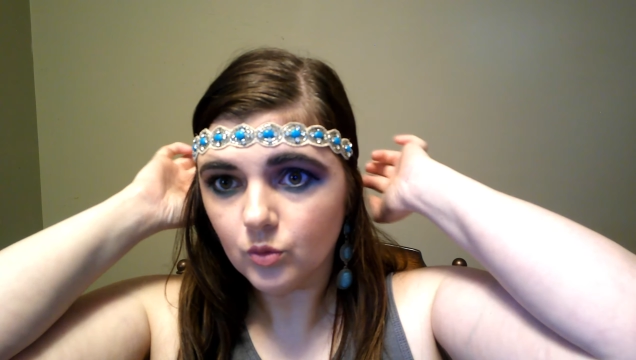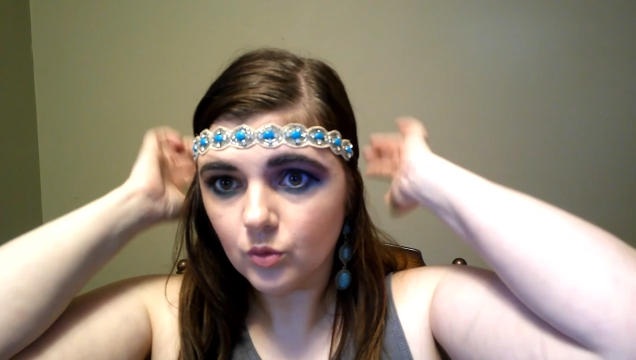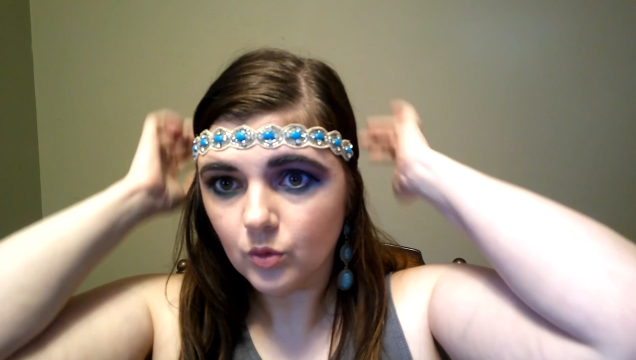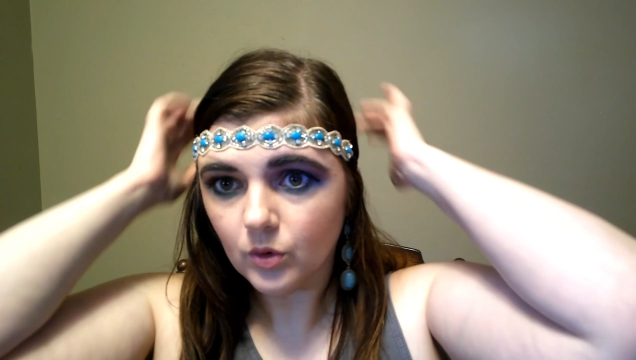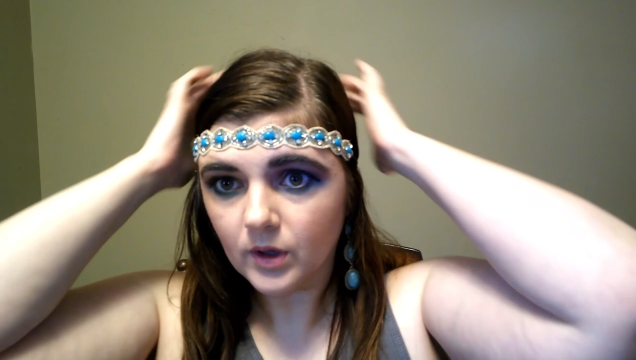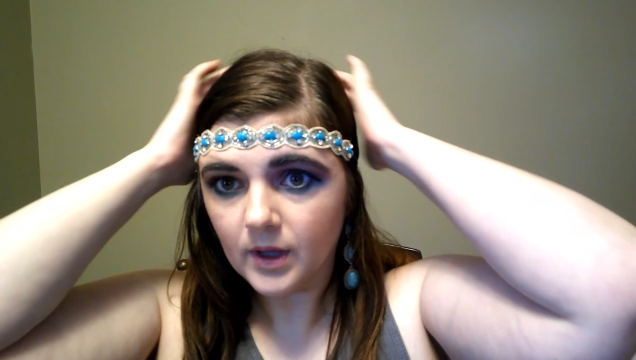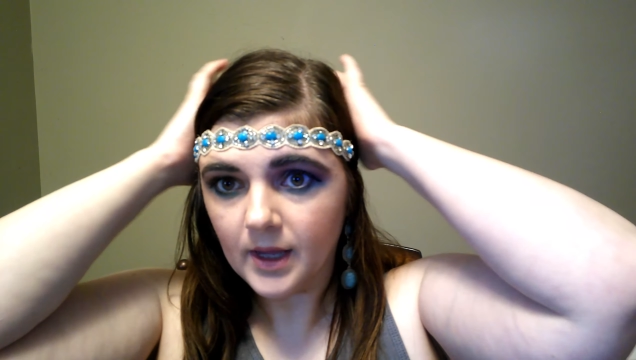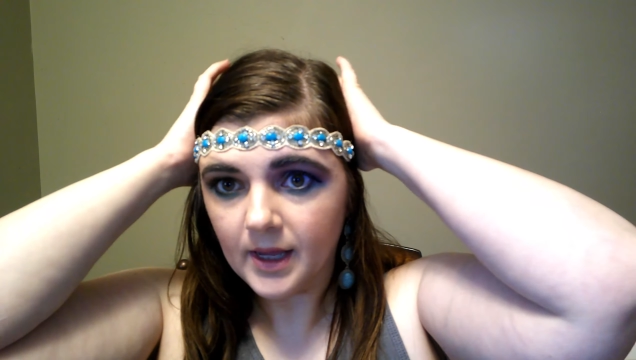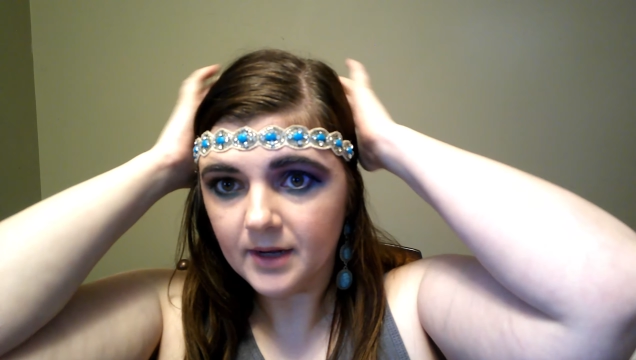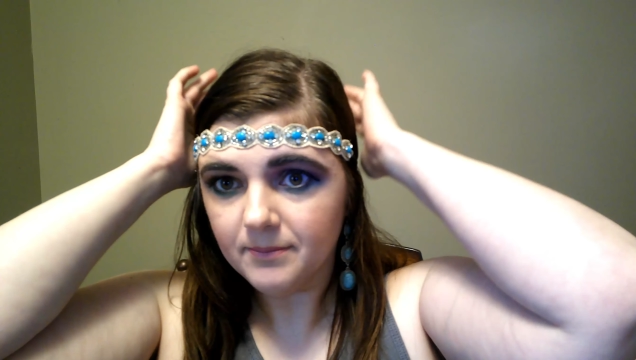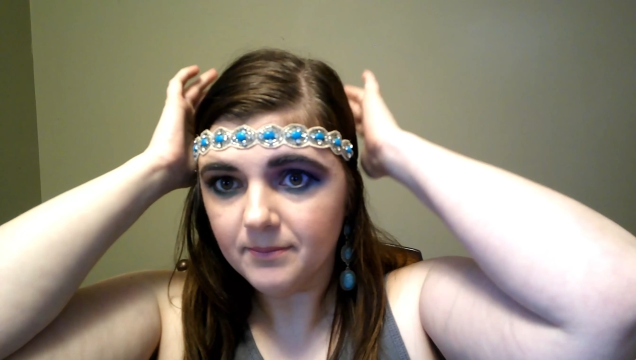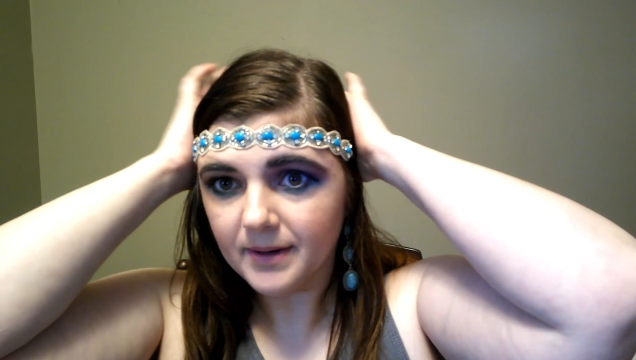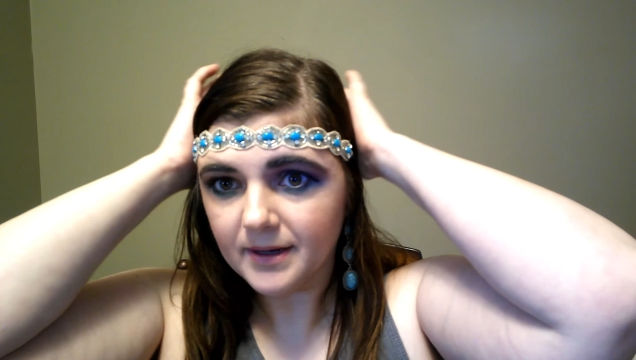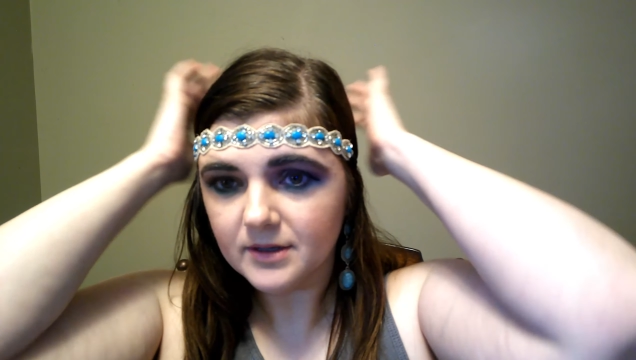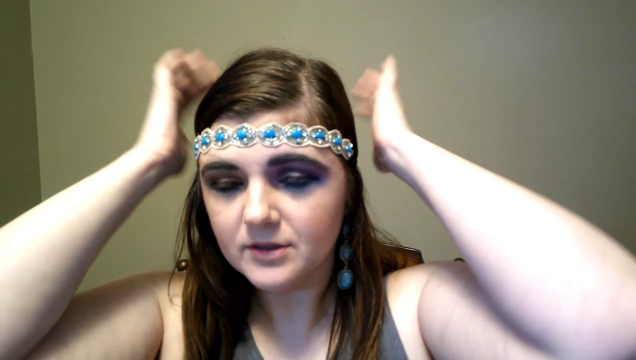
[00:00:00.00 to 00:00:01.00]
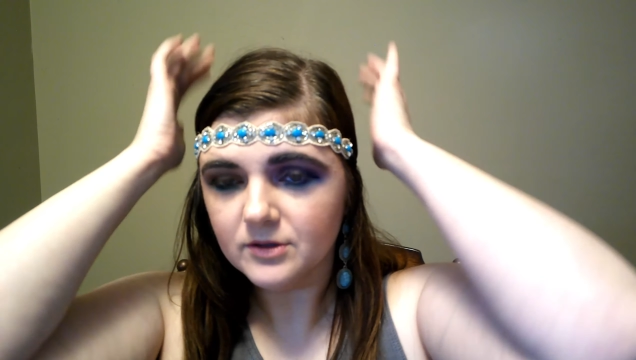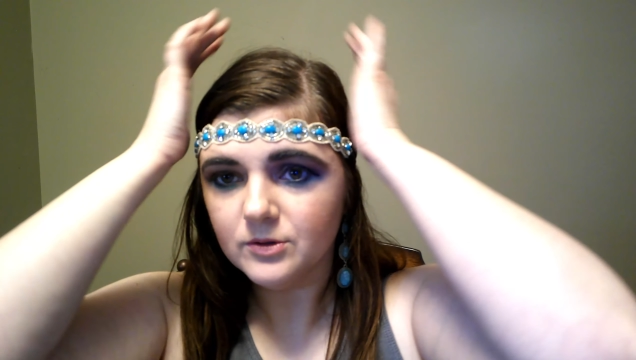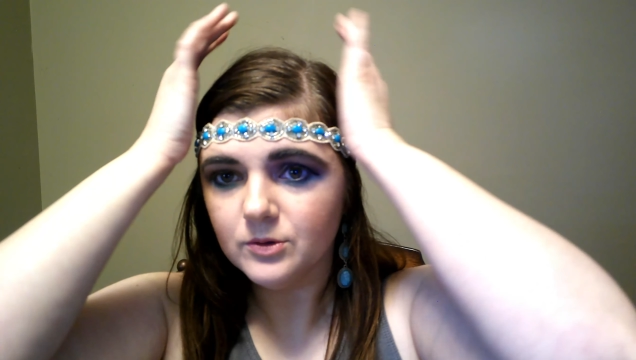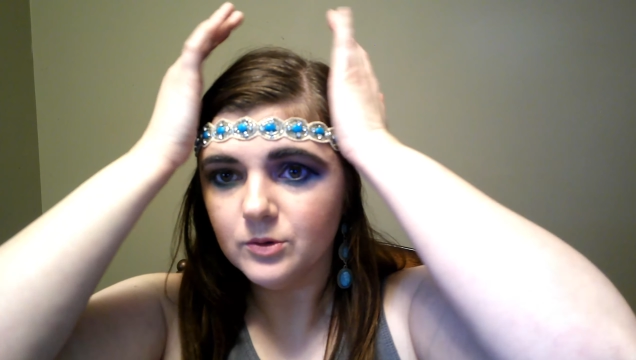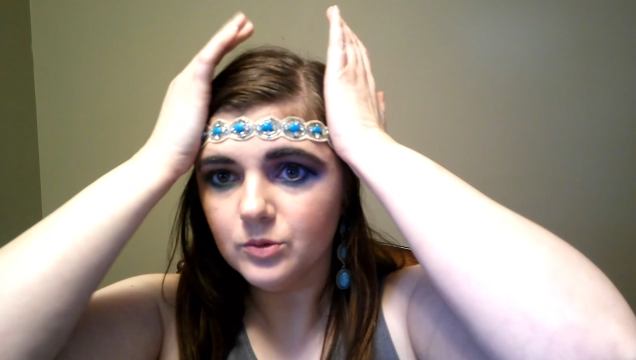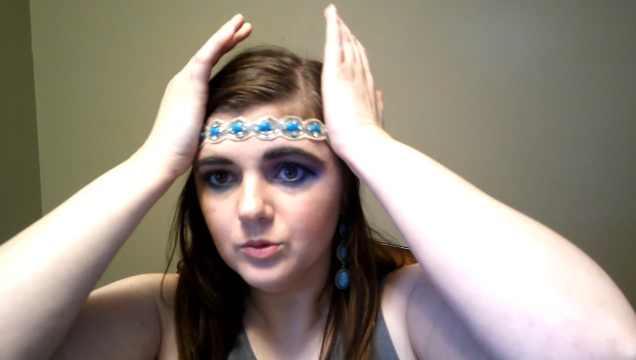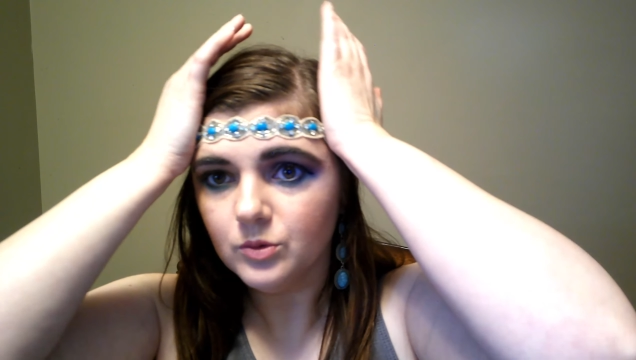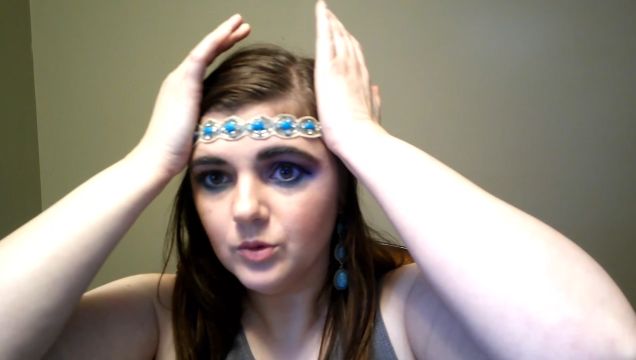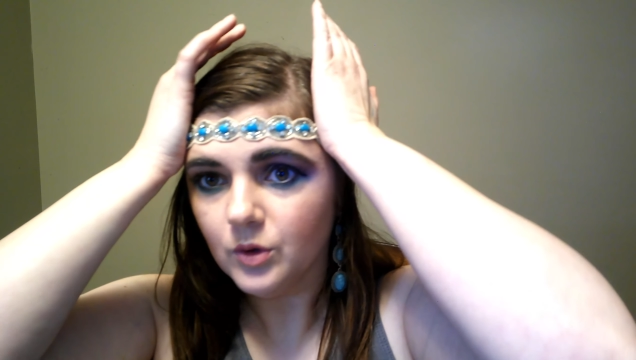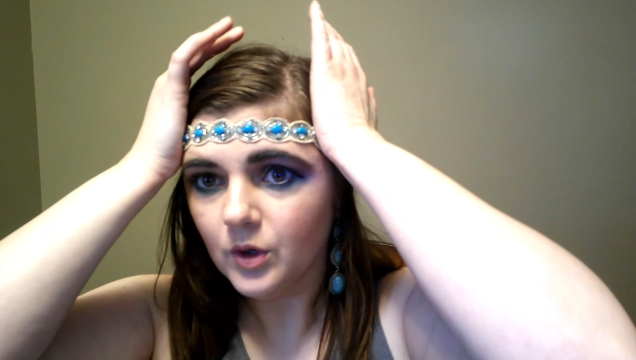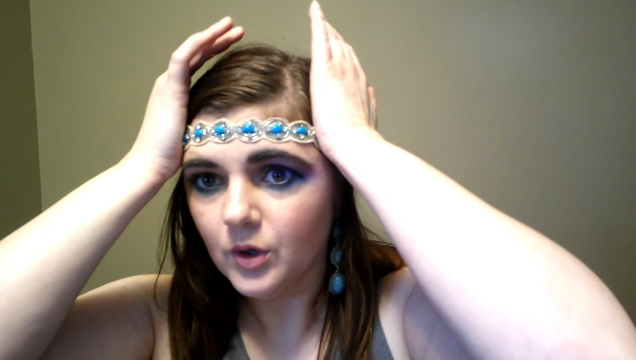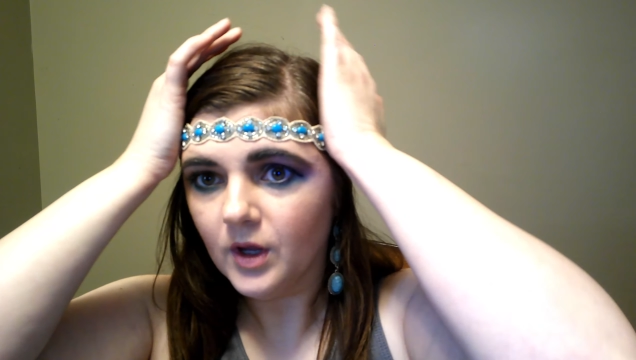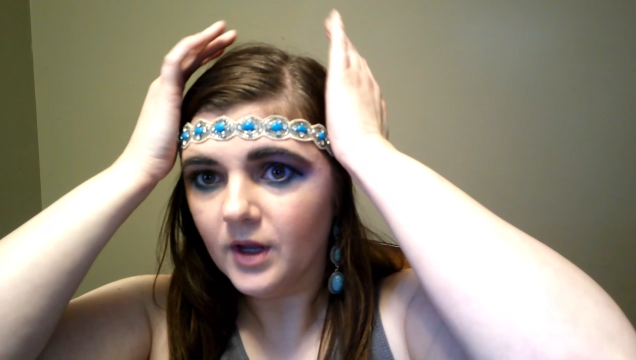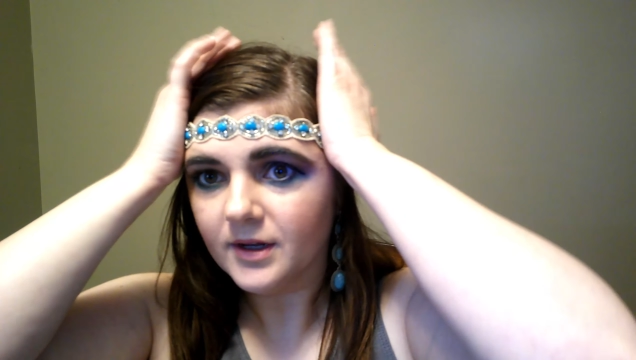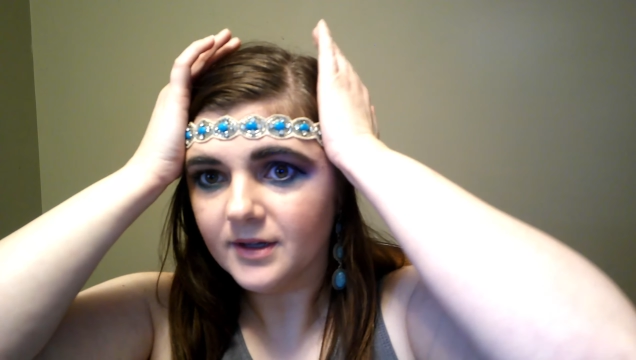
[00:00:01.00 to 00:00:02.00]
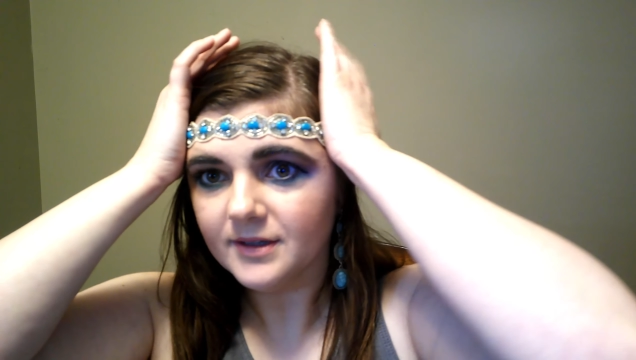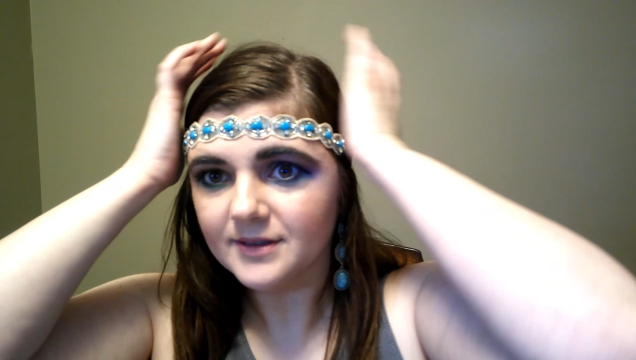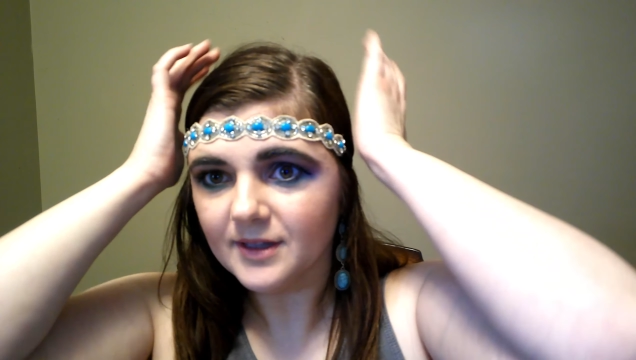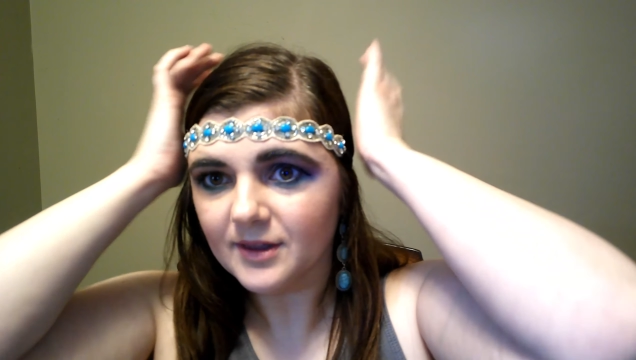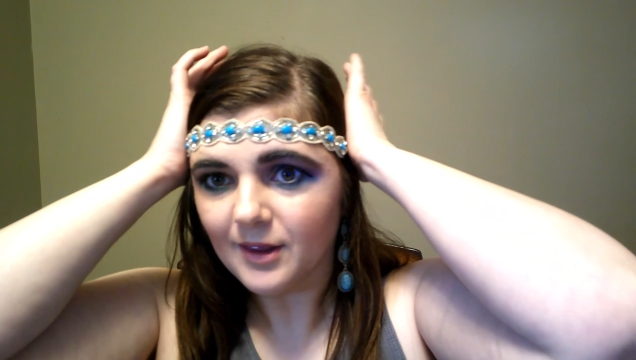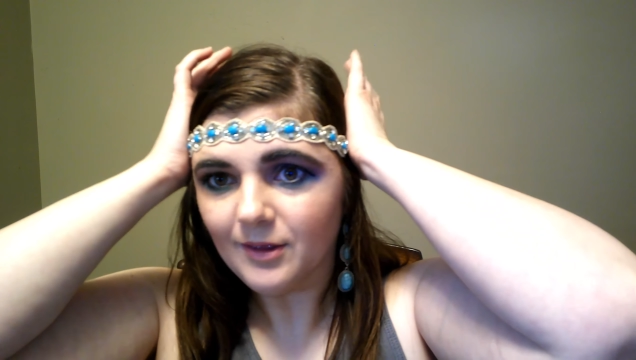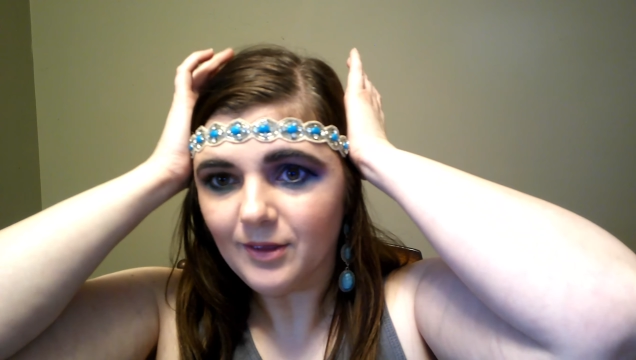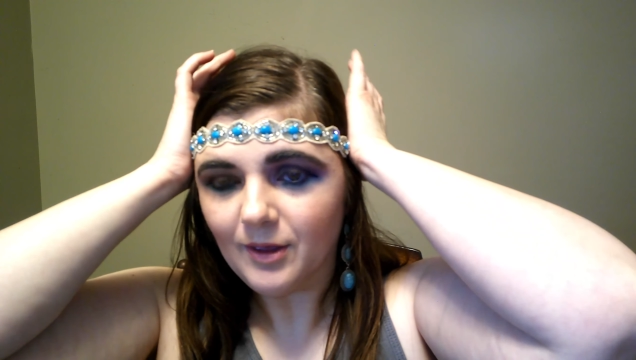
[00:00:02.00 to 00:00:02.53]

a headband because I thought